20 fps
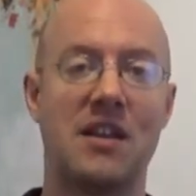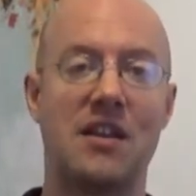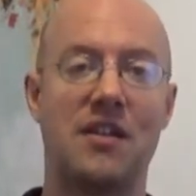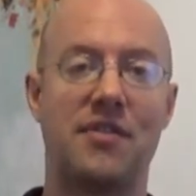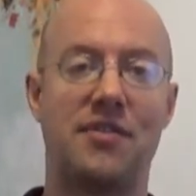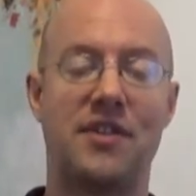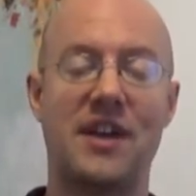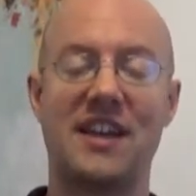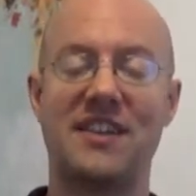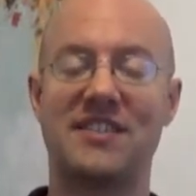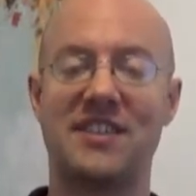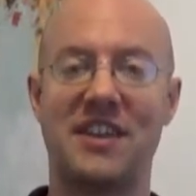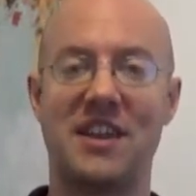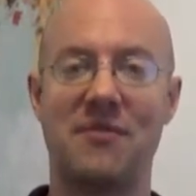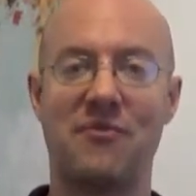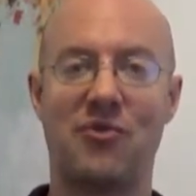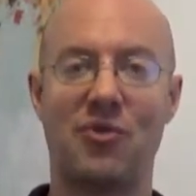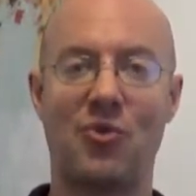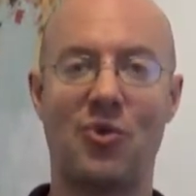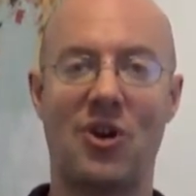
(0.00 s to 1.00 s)
Thanks again
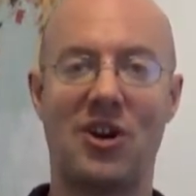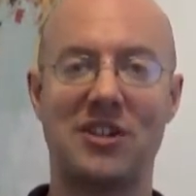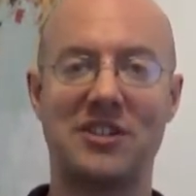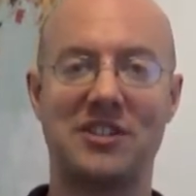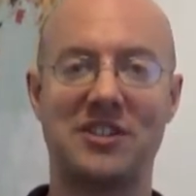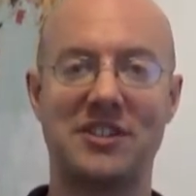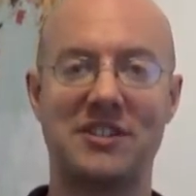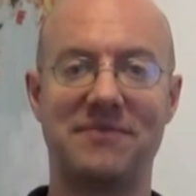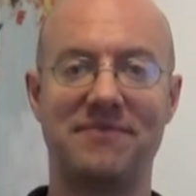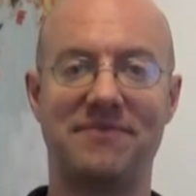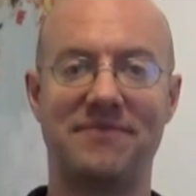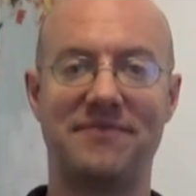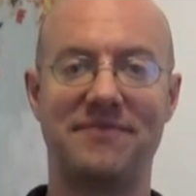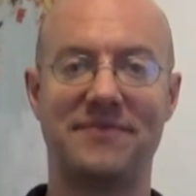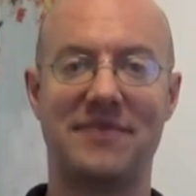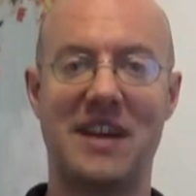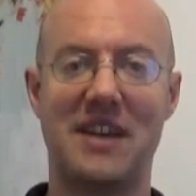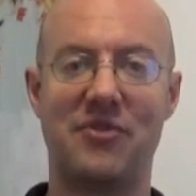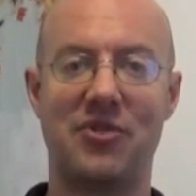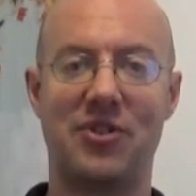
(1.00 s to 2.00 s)
for watching.
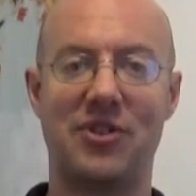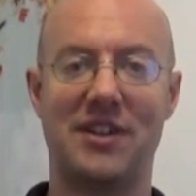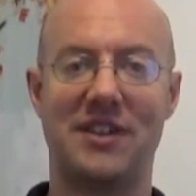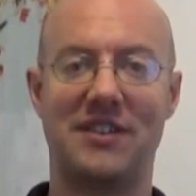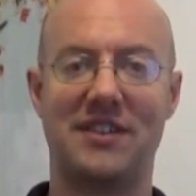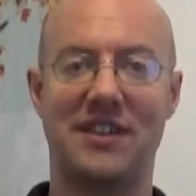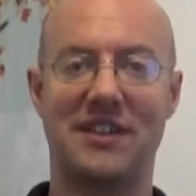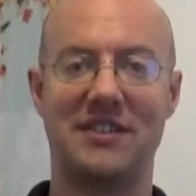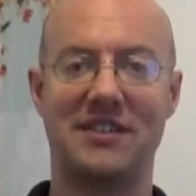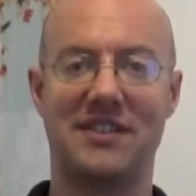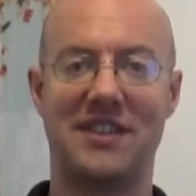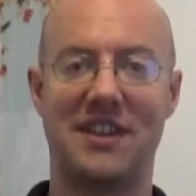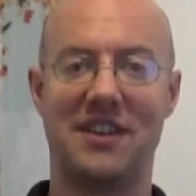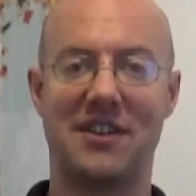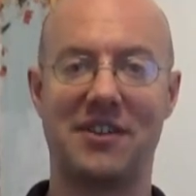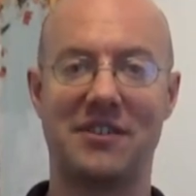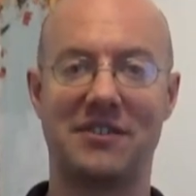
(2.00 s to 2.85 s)
Have a great day. Take care.